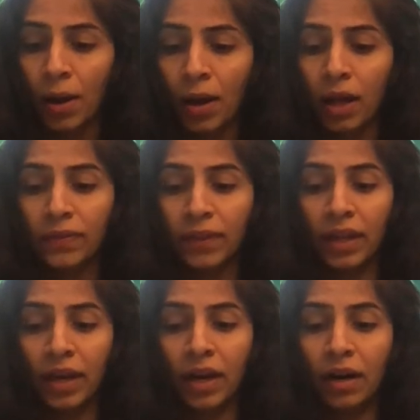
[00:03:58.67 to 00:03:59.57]
They
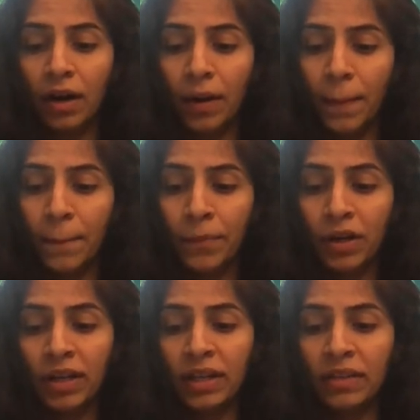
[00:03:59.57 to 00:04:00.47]
are
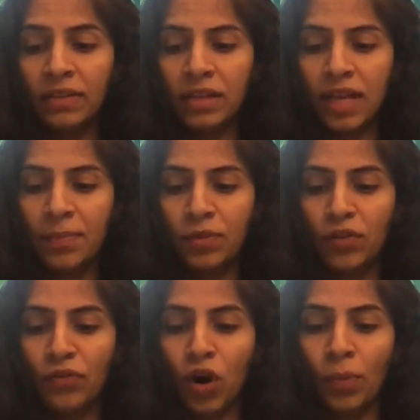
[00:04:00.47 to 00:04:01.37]
buried in the depth of
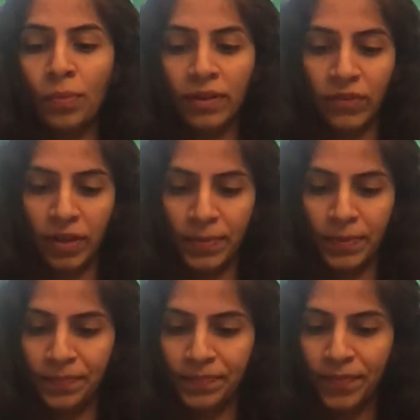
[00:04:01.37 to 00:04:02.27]
oblivion.
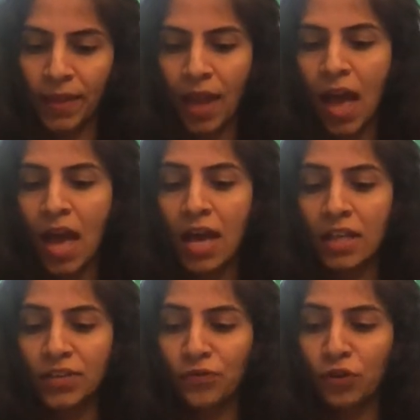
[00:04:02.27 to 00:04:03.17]
As
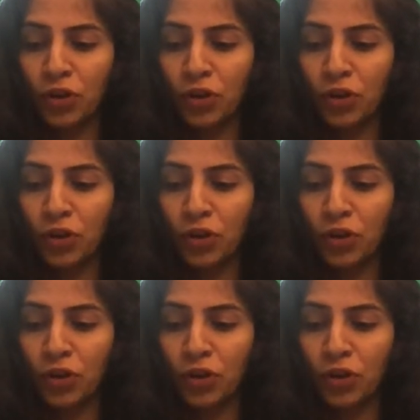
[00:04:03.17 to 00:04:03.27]
for your